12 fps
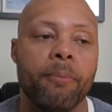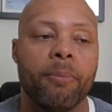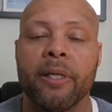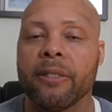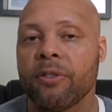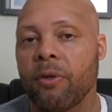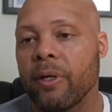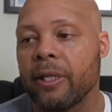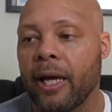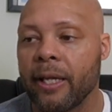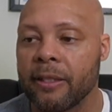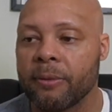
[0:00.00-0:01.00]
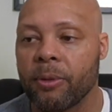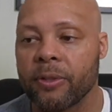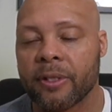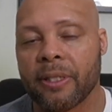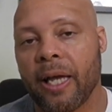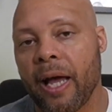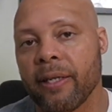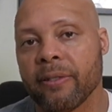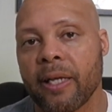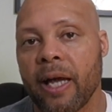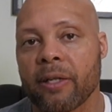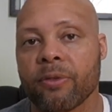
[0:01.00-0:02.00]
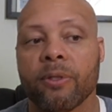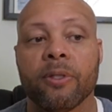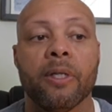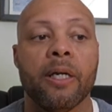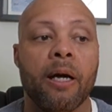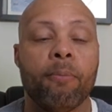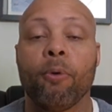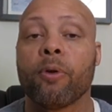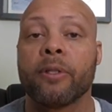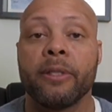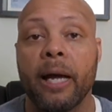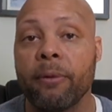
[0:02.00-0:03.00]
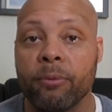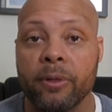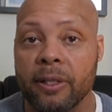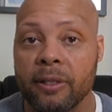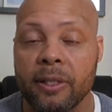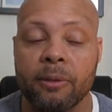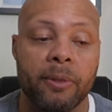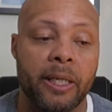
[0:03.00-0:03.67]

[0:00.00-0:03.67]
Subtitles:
but showing that this person has actual more depth within them.